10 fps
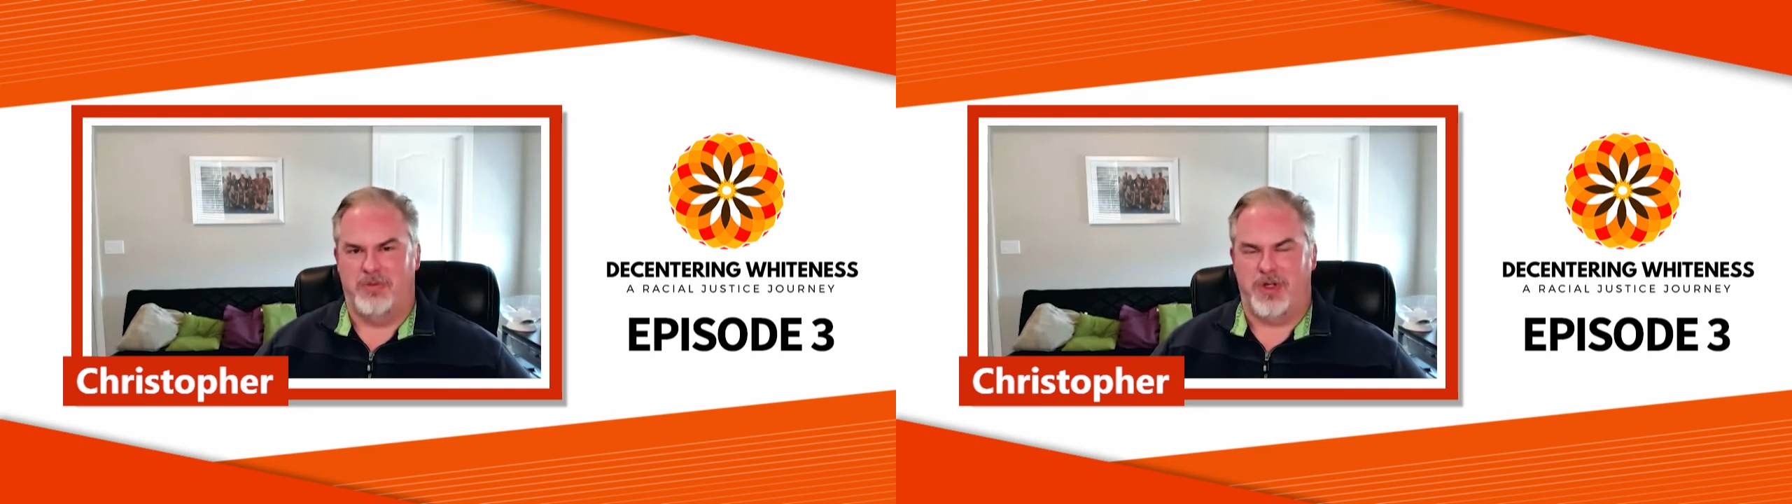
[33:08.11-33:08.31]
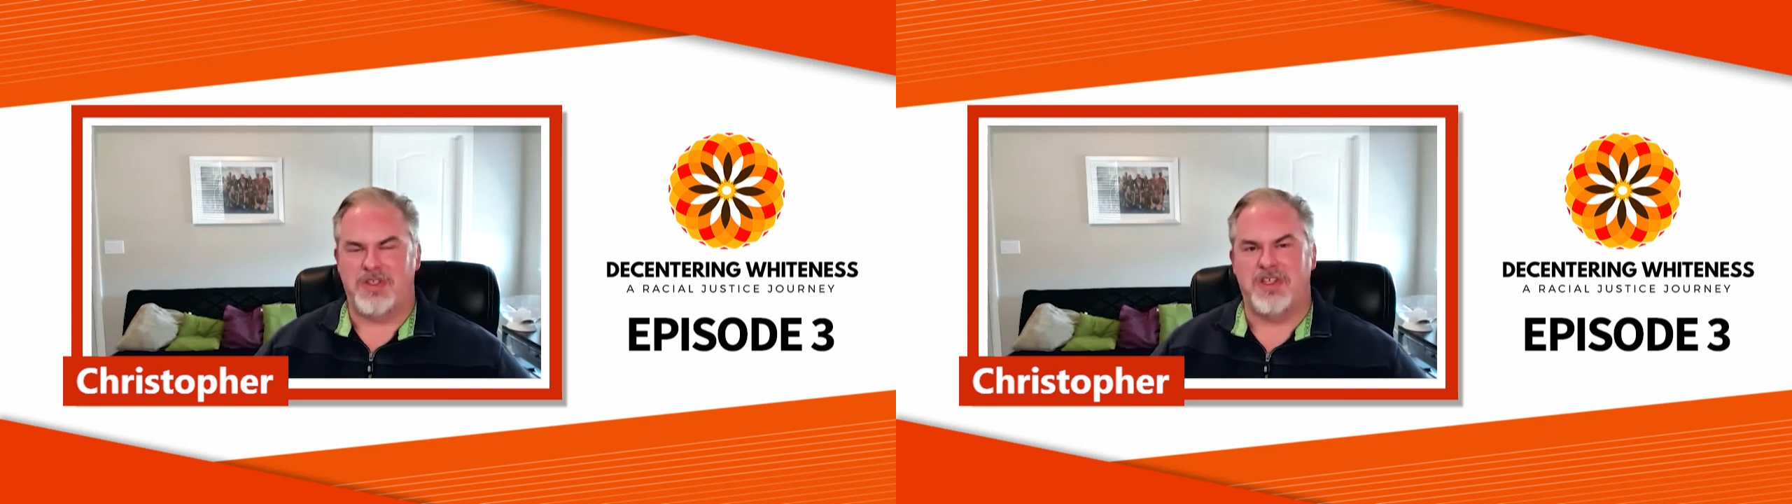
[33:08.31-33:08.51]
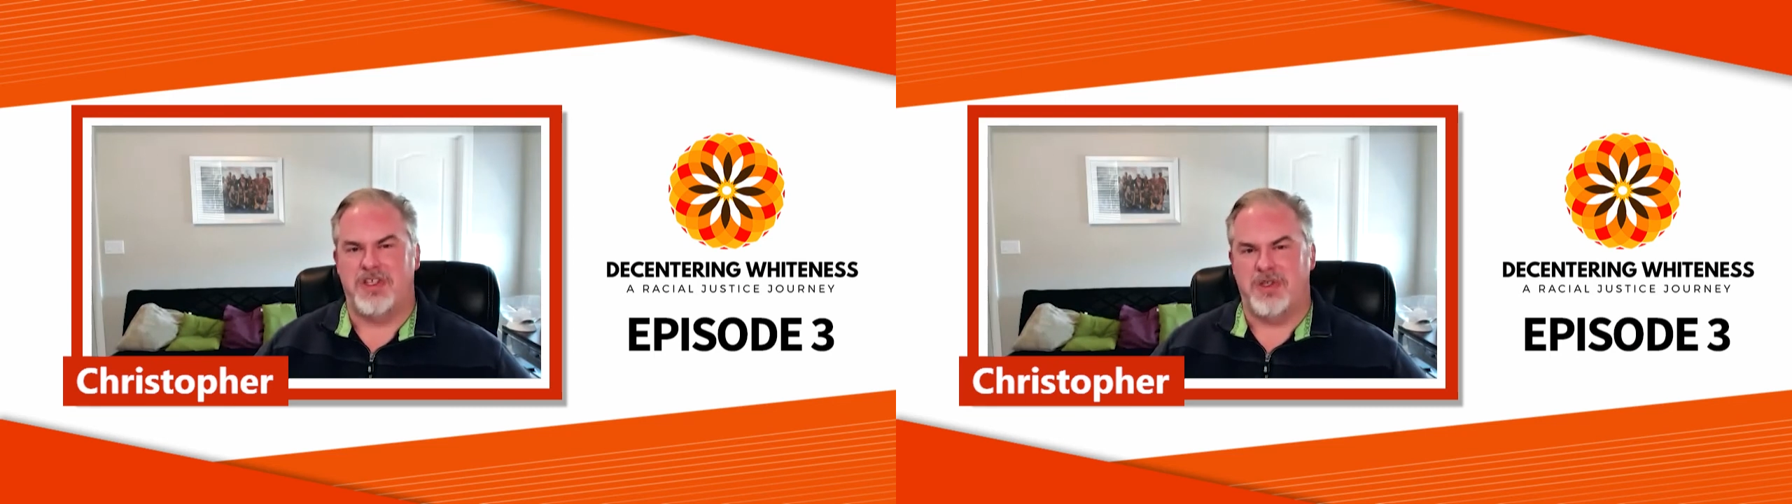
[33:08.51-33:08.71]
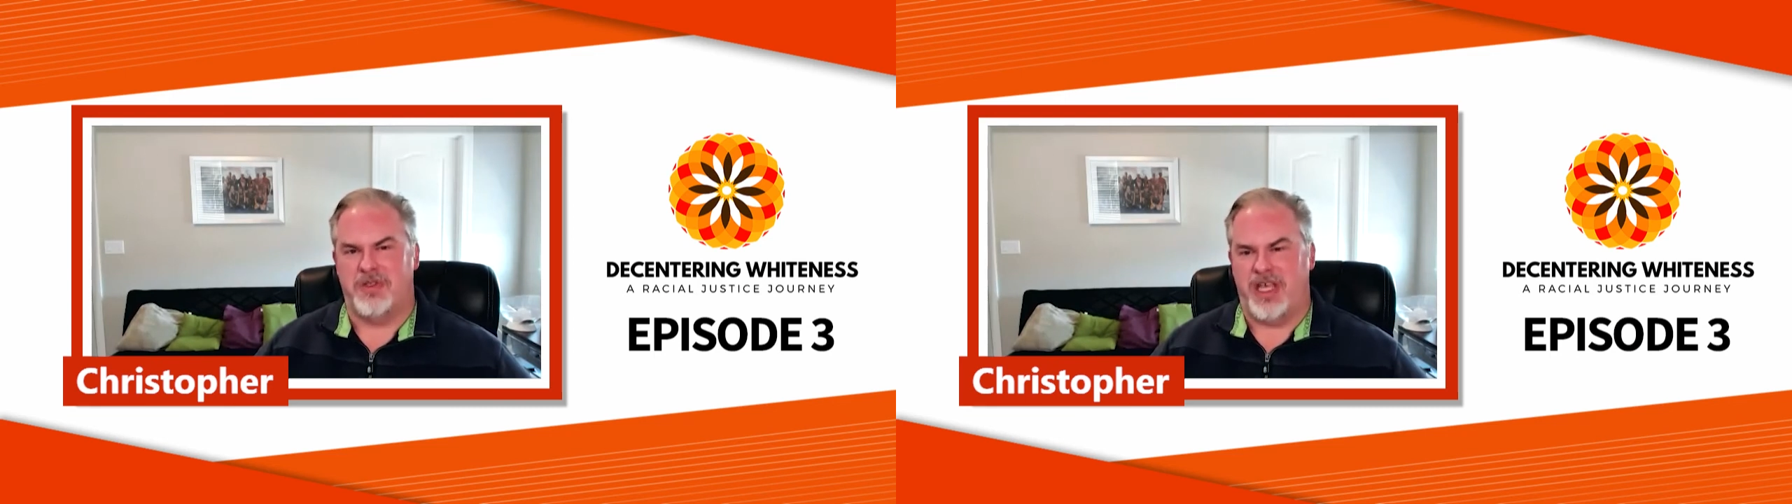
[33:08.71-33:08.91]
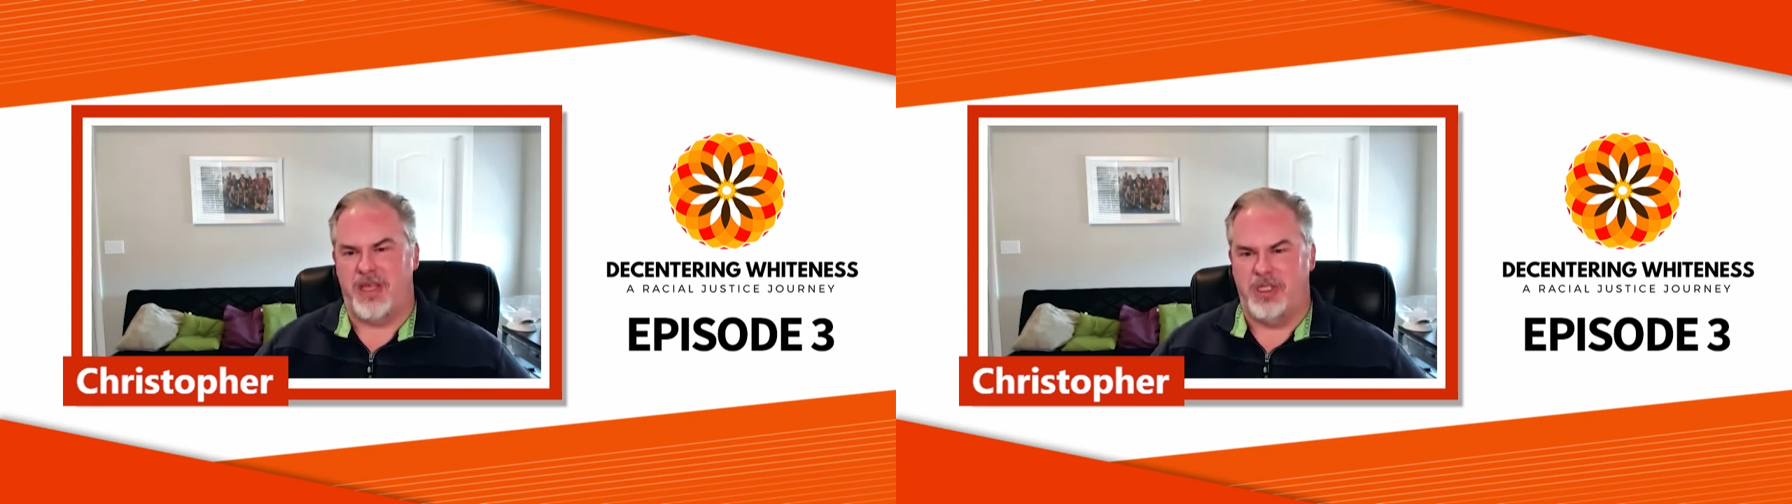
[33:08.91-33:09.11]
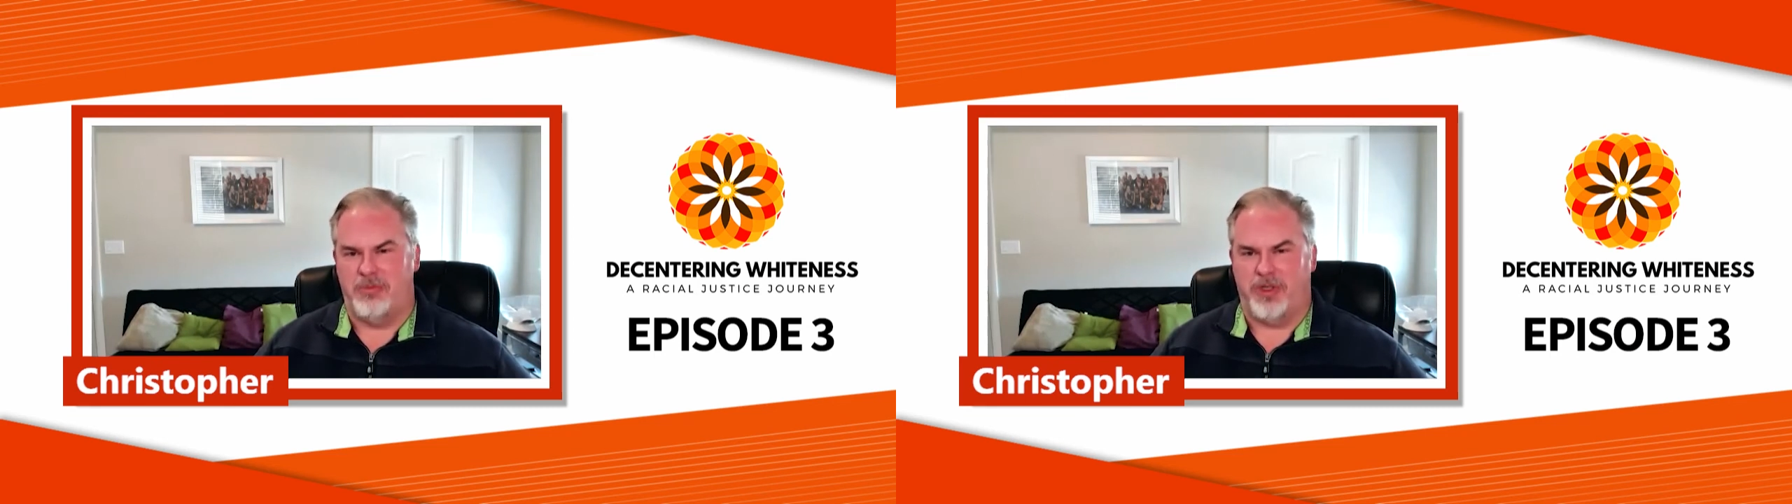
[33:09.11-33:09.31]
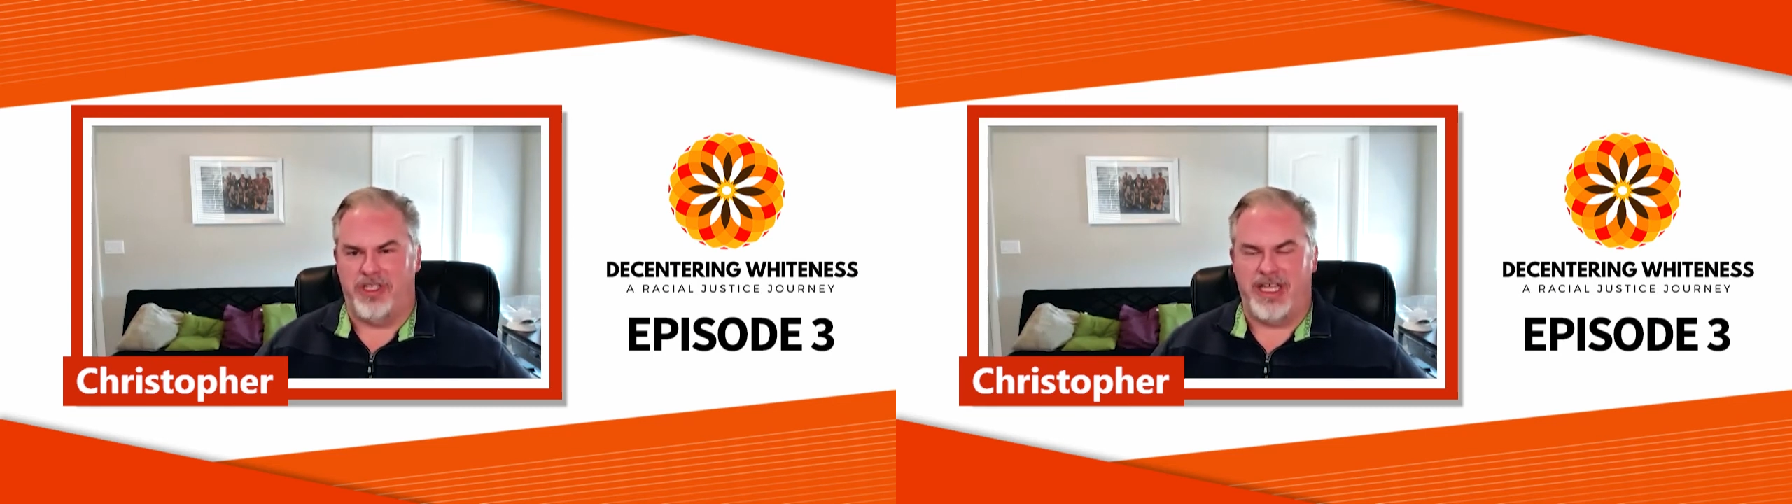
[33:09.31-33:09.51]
persecute gay people